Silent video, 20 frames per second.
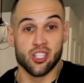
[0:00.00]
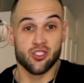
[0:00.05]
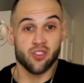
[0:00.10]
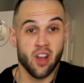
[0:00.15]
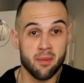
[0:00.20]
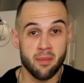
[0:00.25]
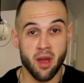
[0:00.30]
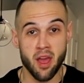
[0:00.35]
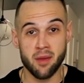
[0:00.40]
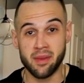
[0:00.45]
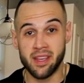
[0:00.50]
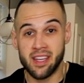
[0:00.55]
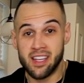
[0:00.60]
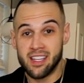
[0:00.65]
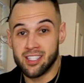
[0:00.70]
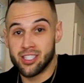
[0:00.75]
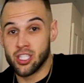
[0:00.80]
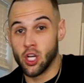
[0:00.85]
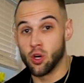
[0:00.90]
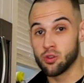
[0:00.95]
Try my
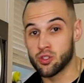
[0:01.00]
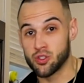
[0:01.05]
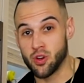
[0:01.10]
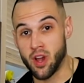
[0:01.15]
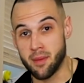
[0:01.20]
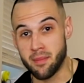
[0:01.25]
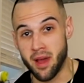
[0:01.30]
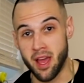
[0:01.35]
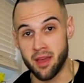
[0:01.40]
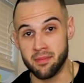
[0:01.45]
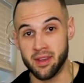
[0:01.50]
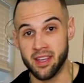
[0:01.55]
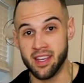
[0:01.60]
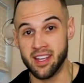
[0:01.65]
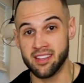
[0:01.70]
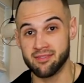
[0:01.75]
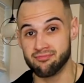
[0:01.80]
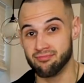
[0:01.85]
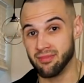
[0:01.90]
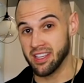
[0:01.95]
meat, don't try my
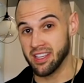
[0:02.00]
meat.